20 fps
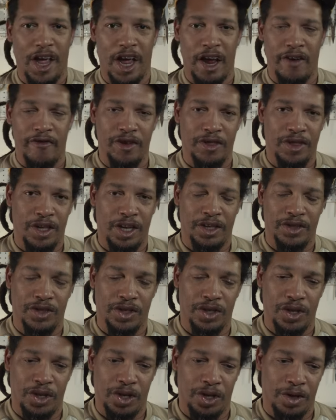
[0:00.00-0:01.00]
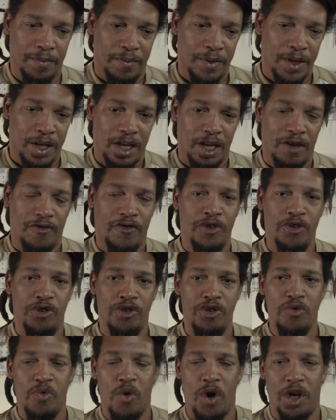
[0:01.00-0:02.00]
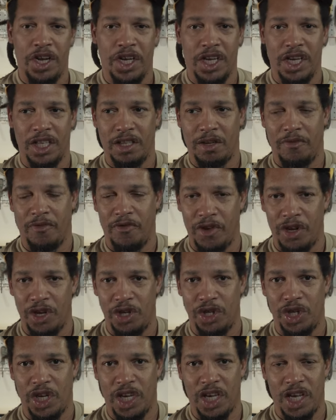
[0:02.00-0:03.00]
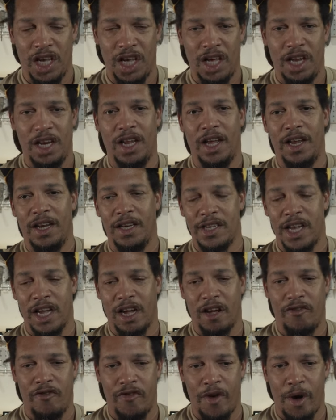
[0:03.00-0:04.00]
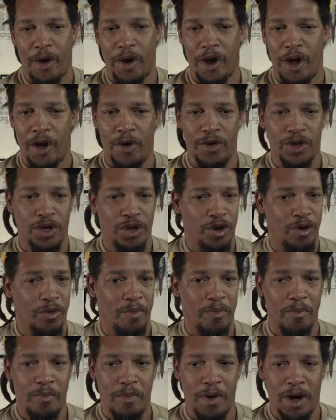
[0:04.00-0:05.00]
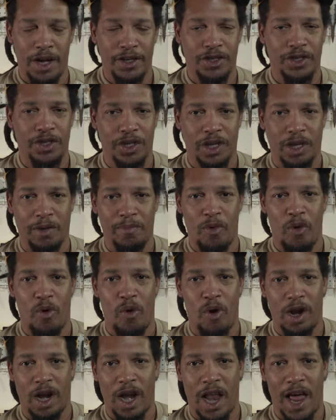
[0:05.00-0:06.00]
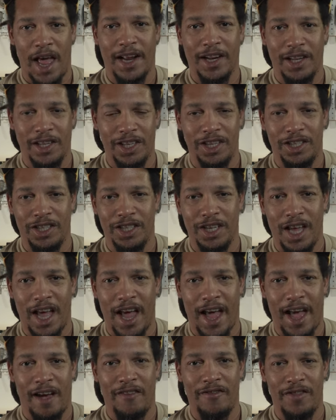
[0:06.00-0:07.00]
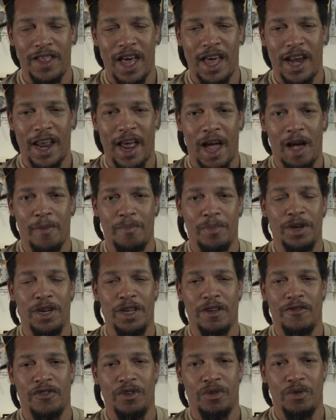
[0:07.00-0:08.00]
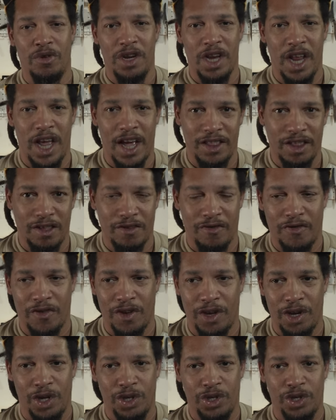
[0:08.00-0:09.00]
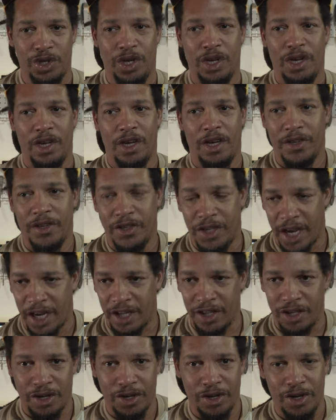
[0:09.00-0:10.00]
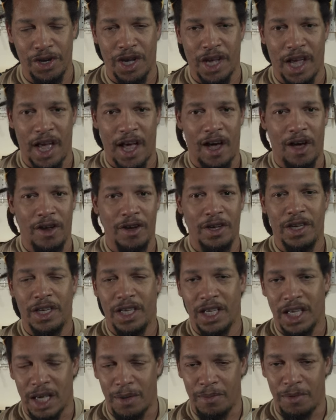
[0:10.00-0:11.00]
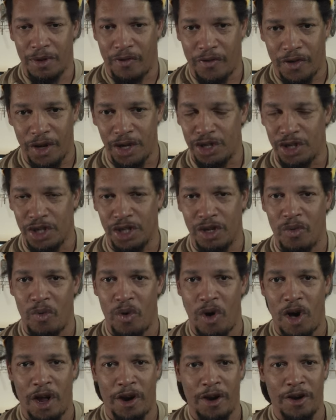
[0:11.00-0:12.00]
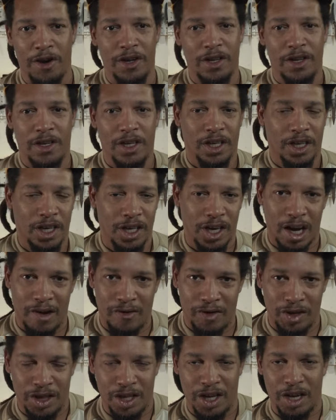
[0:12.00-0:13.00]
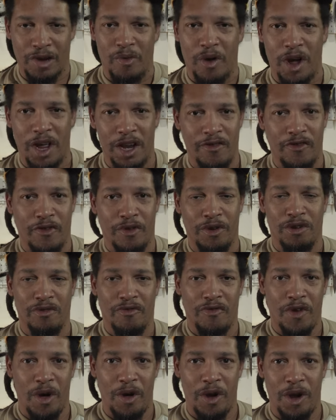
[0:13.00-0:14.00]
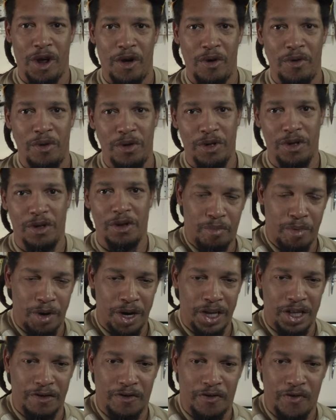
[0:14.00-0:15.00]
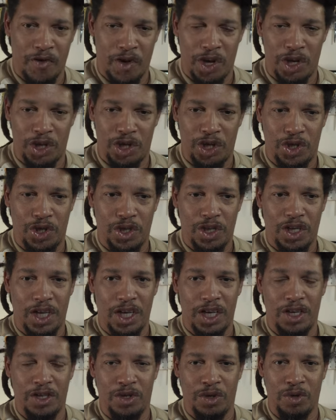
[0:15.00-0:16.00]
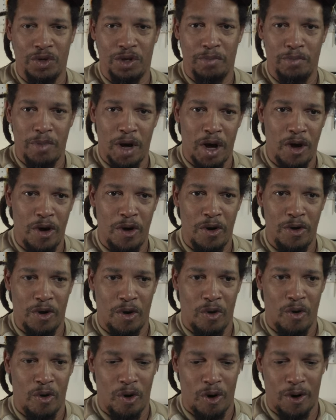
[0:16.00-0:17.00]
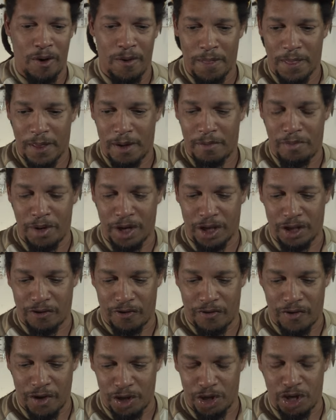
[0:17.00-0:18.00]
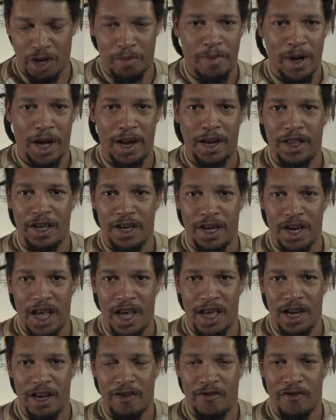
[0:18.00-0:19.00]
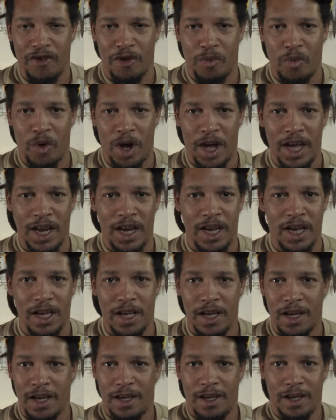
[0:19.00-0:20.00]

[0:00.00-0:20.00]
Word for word: Everything's good. If you do want to get the fish in and take a photo, you're much more likely to have that happen if you net the fish, take the hook out, keep the fish in the water, get everything ready for your photo, bring the fish into the boat or pick the fish up out of the net if you're waiting.